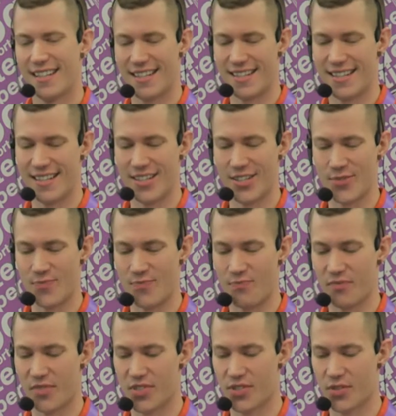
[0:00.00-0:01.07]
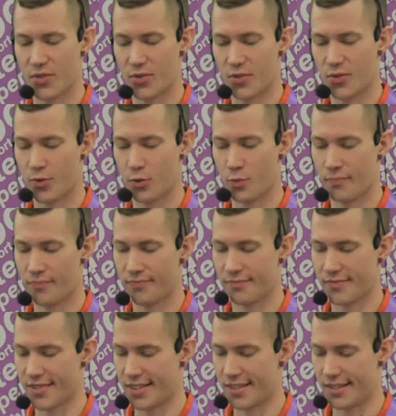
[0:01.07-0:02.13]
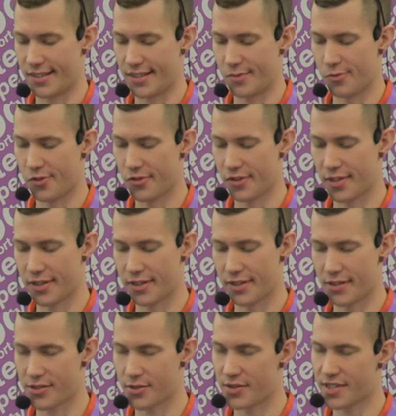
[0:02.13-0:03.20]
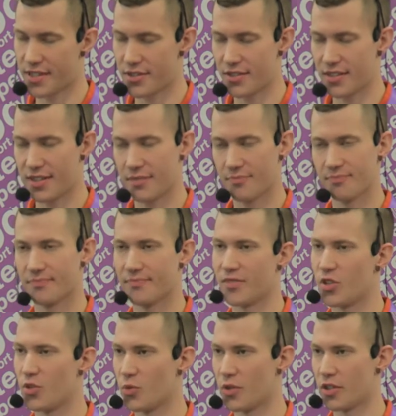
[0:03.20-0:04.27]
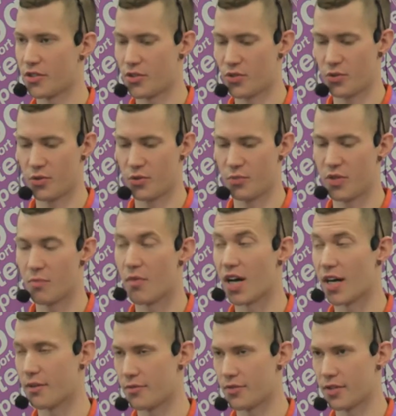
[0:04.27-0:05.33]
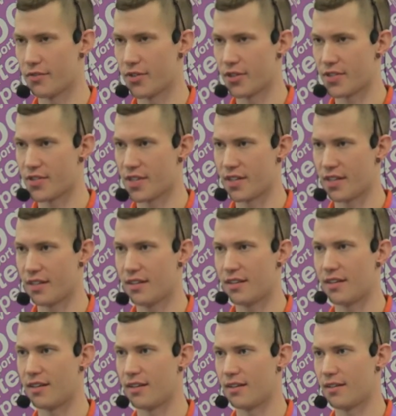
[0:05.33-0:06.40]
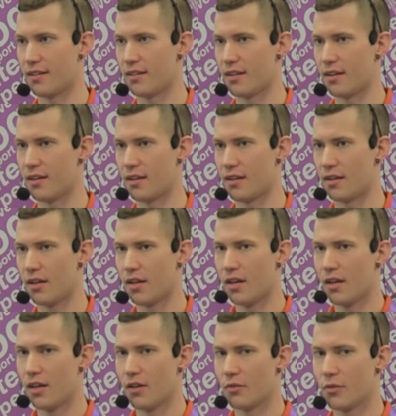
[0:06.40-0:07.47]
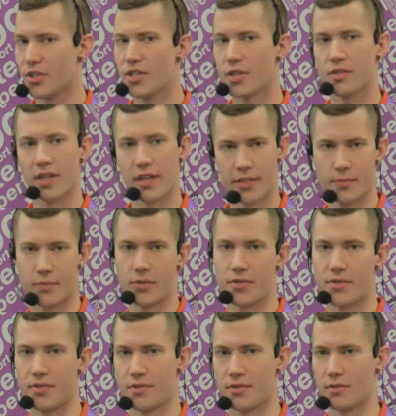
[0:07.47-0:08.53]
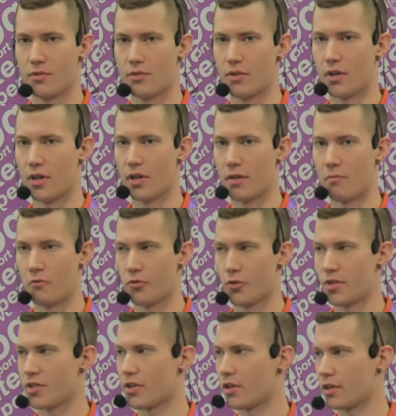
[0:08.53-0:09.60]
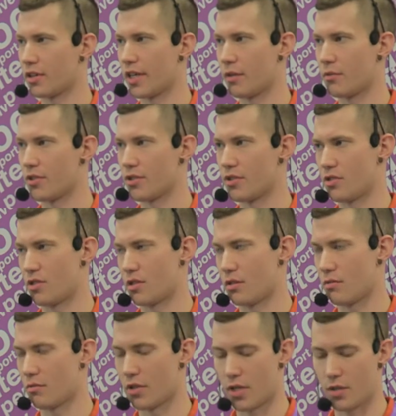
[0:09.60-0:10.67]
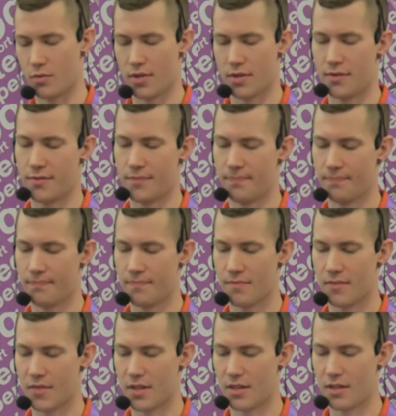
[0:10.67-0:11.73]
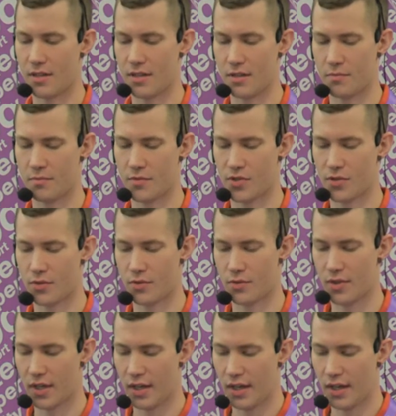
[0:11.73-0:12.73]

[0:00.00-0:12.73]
Um, so uh, moving right along, so essentially you want to be mindful of your design and uh, reach out to experts um, for the target languages that you're working with. Um, so